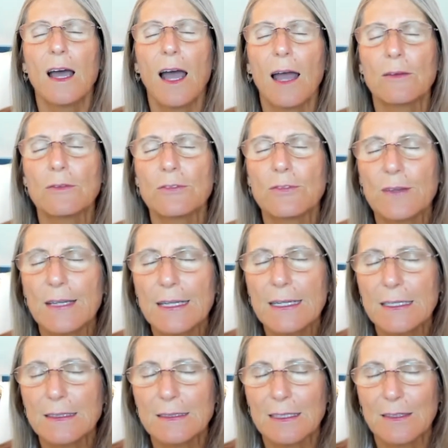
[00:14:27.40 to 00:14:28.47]
I'm
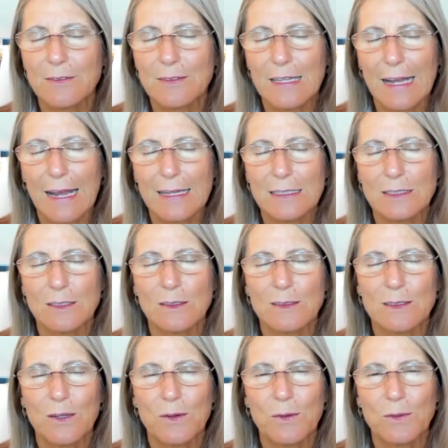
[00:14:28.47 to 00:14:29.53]
feeling as if the
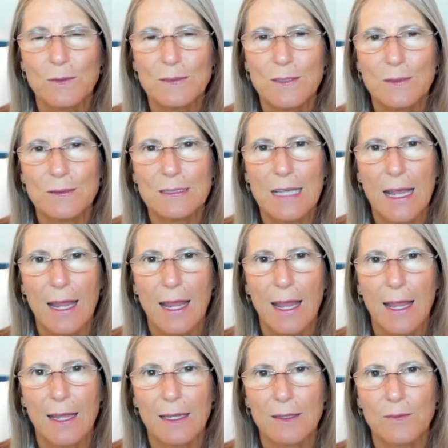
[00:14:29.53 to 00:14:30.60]
angels are also
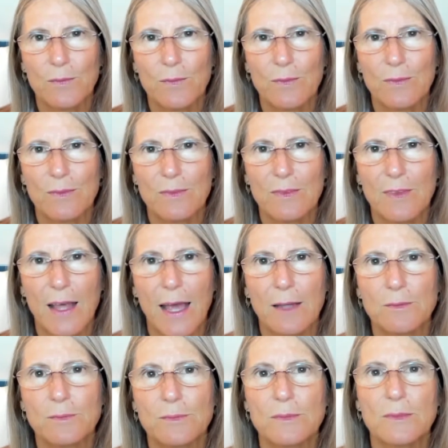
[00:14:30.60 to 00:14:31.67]
saying that
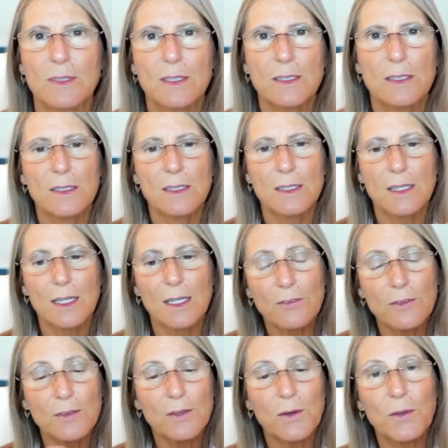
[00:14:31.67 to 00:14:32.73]

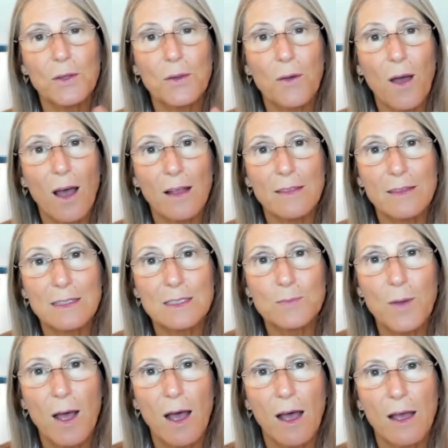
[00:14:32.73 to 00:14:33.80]
even though you're on this
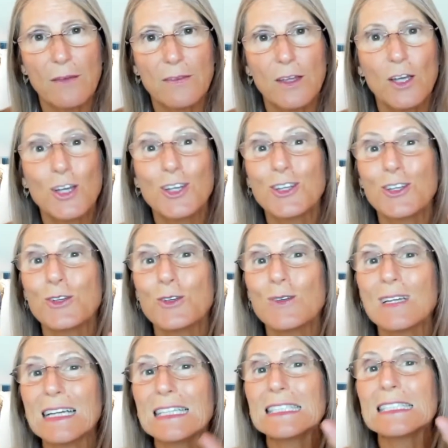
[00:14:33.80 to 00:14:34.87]
path, you
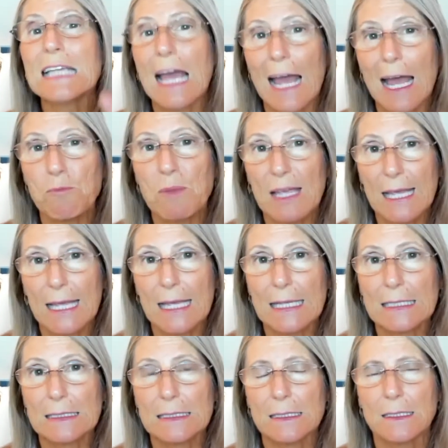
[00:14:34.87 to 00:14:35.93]
can tap
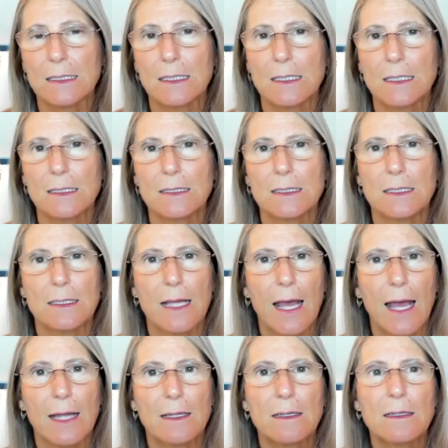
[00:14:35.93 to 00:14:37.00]
in to
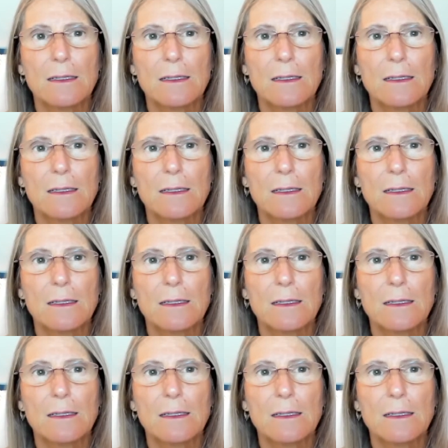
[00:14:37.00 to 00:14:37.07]
that